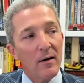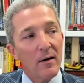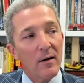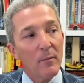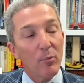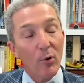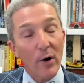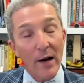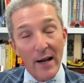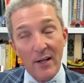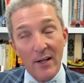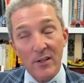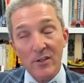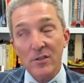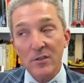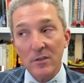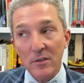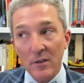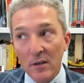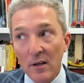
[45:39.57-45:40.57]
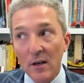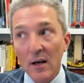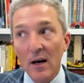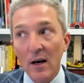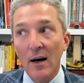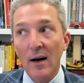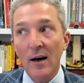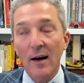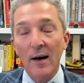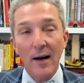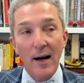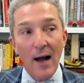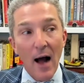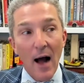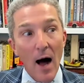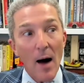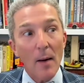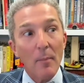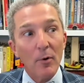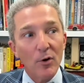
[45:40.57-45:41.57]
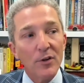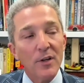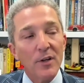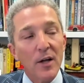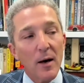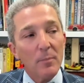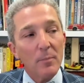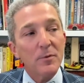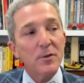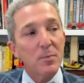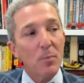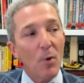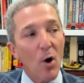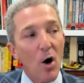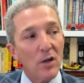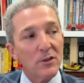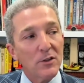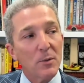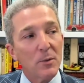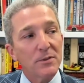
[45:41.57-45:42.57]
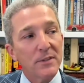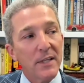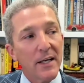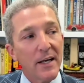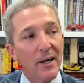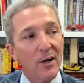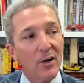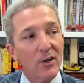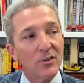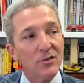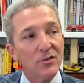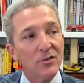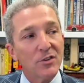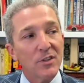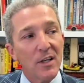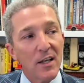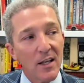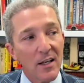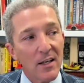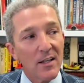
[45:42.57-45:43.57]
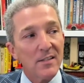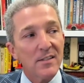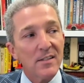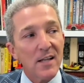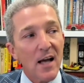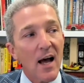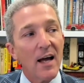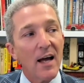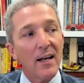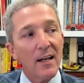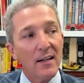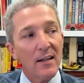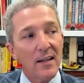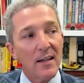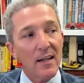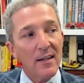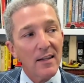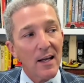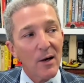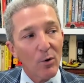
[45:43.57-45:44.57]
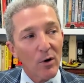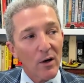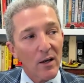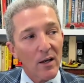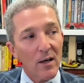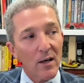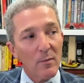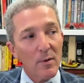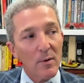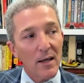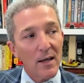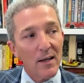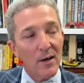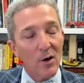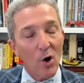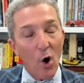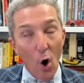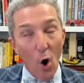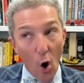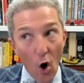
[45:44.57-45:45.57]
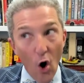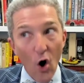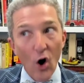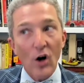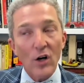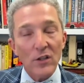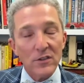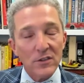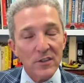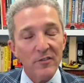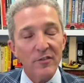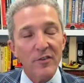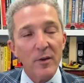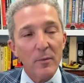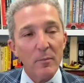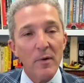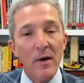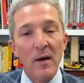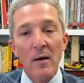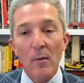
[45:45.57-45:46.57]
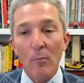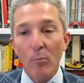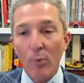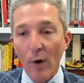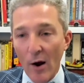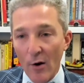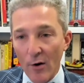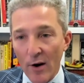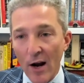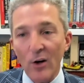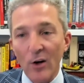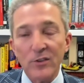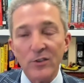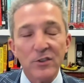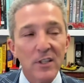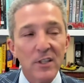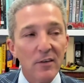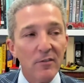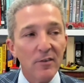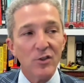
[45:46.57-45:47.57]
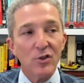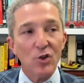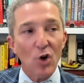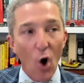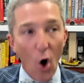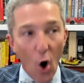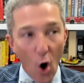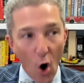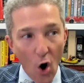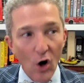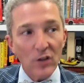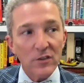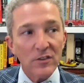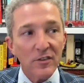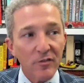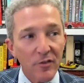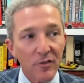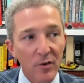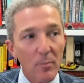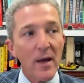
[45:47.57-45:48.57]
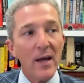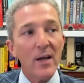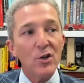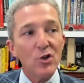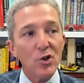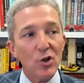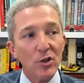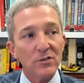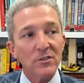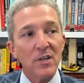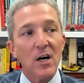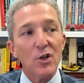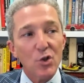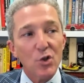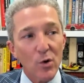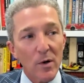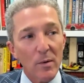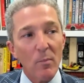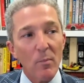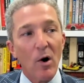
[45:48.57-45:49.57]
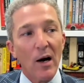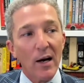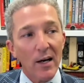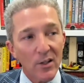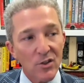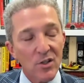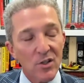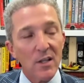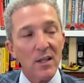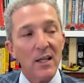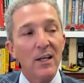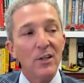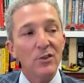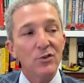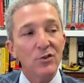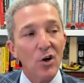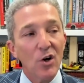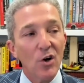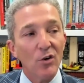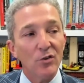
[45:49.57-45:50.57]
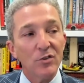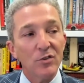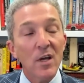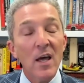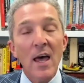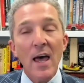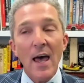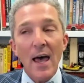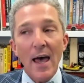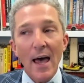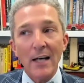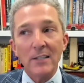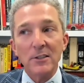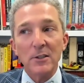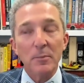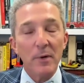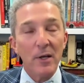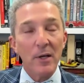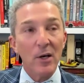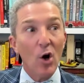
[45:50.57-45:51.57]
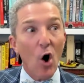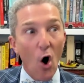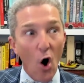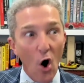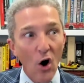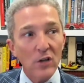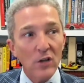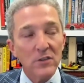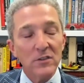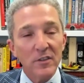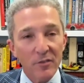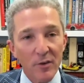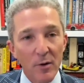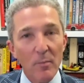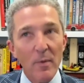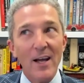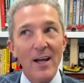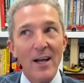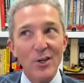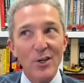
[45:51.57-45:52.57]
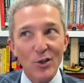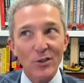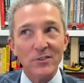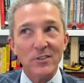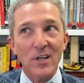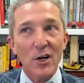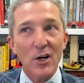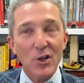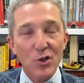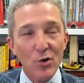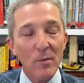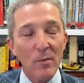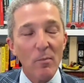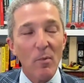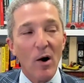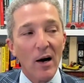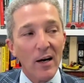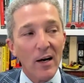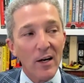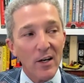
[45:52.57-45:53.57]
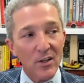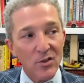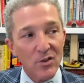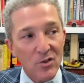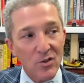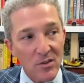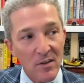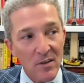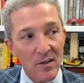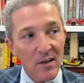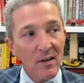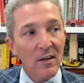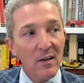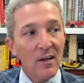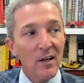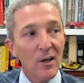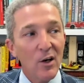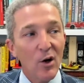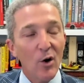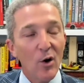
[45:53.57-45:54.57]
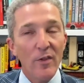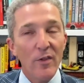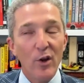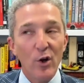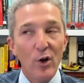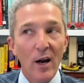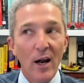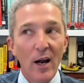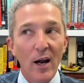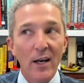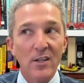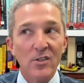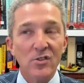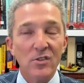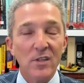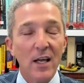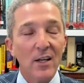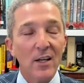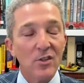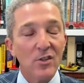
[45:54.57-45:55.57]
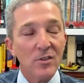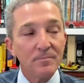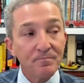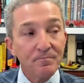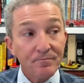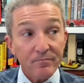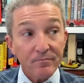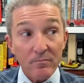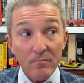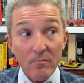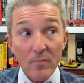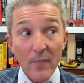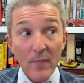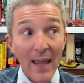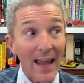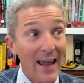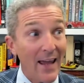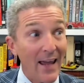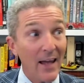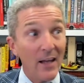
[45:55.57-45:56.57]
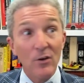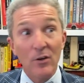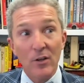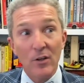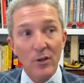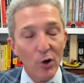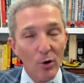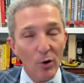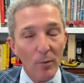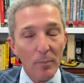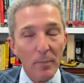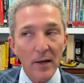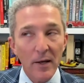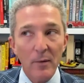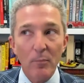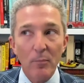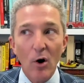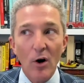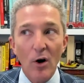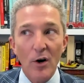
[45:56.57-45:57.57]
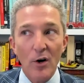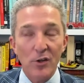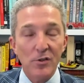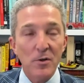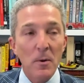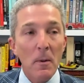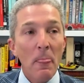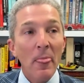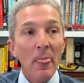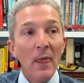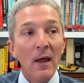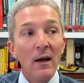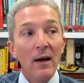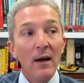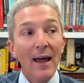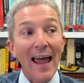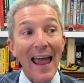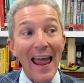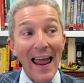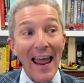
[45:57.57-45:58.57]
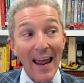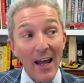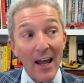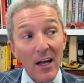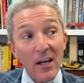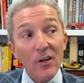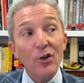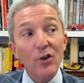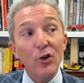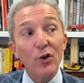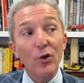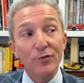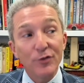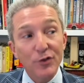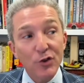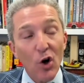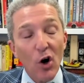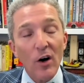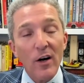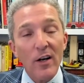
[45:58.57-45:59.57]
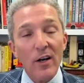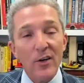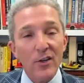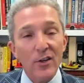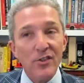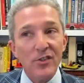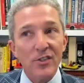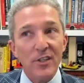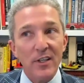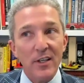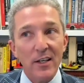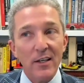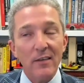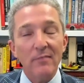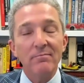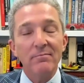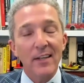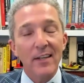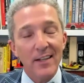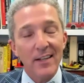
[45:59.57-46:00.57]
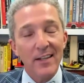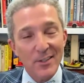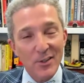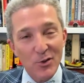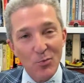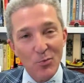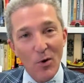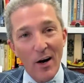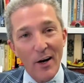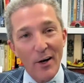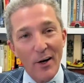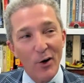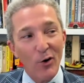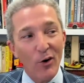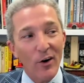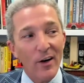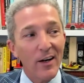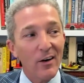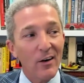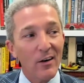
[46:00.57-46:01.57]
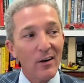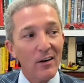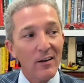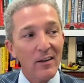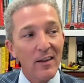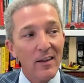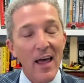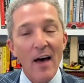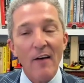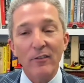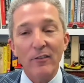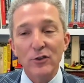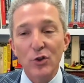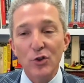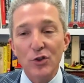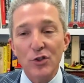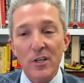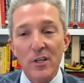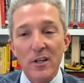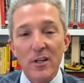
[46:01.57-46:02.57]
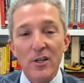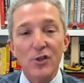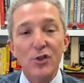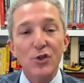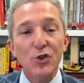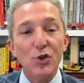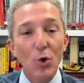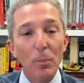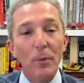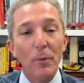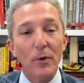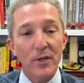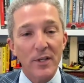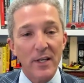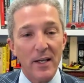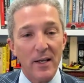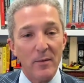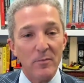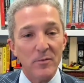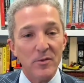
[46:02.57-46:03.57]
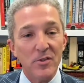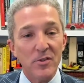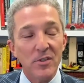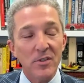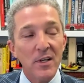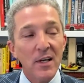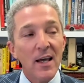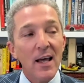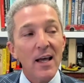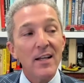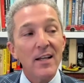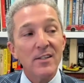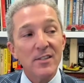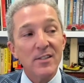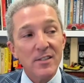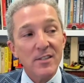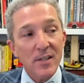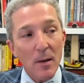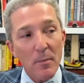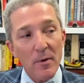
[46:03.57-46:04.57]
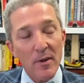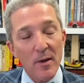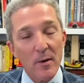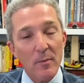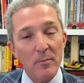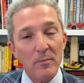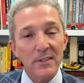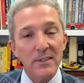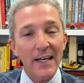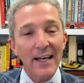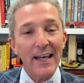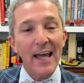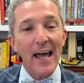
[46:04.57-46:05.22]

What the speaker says: brands, gobbled up smaller players and decided that they were going to be in all of them. Brown Harris Stevens, all of the major luxury markets on the East Coast. Elliman, all of the major luxury markets, in the United States and European partners. And you've started to see, and this is why you're here, the evolution of the super teams. And some of them, like